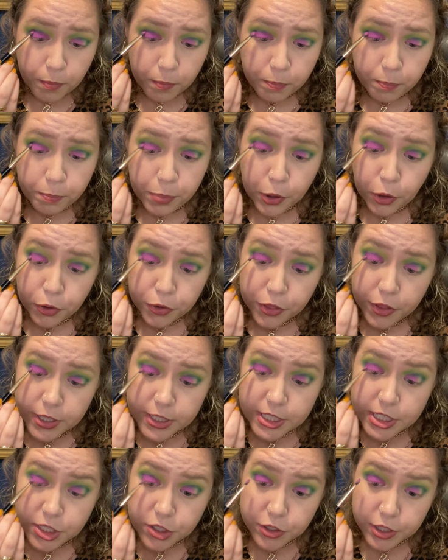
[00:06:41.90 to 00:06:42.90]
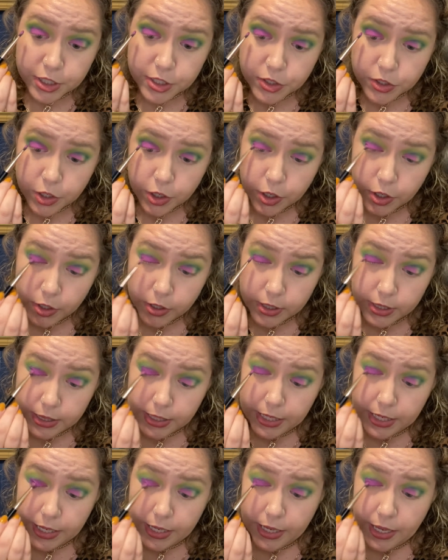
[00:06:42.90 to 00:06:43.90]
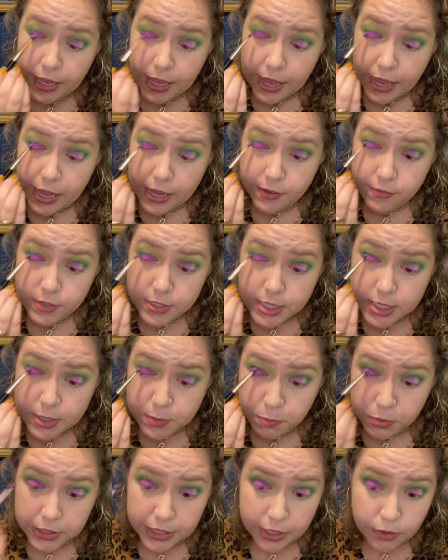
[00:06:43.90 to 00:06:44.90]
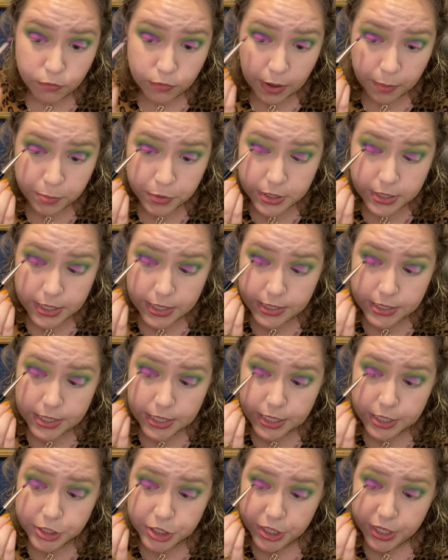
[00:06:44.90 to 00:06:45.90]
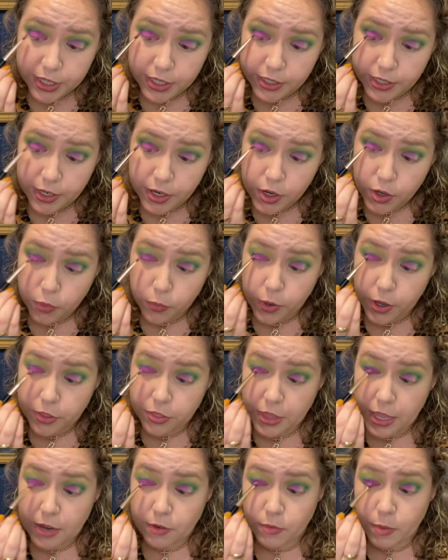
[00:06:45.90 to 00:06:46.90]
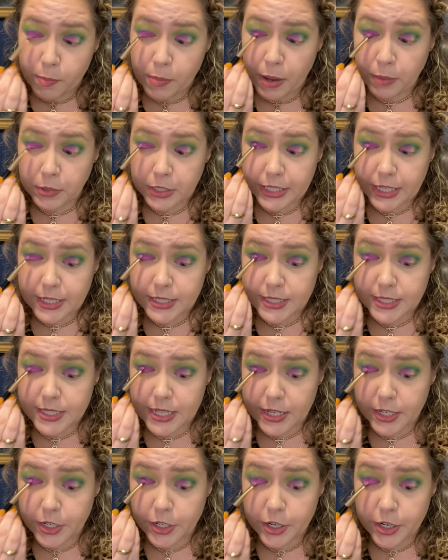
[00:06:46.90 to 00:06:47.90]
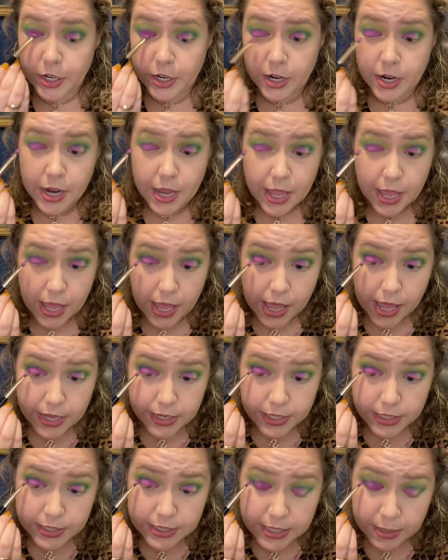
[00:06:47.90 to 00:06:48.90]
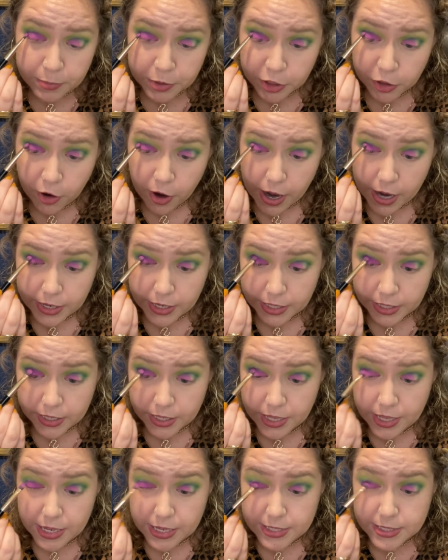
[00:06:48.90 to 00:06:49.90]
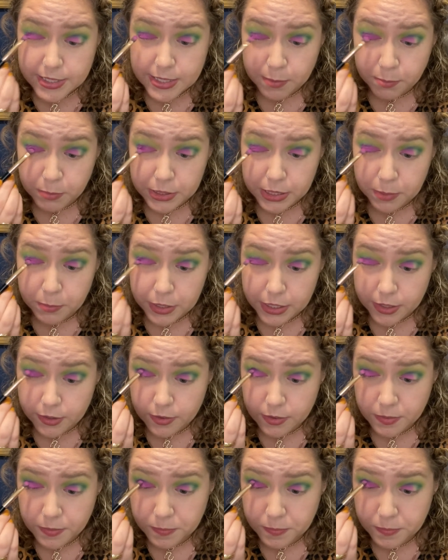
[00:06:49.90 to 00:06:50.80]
Both districts currently have split representation with a Republican senator and Democratic assemblyman.